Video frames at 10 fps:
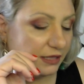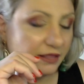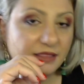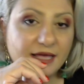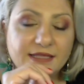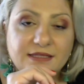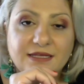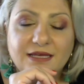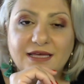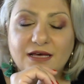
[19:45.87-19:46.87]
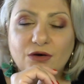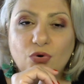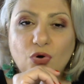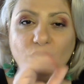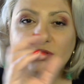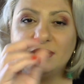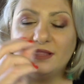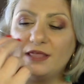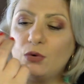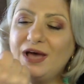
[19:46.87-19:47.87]
that what
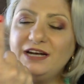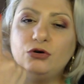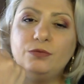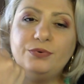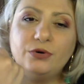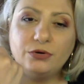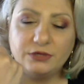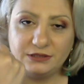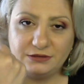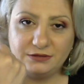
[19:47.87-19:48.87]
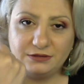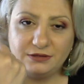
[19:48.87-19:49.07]
the one component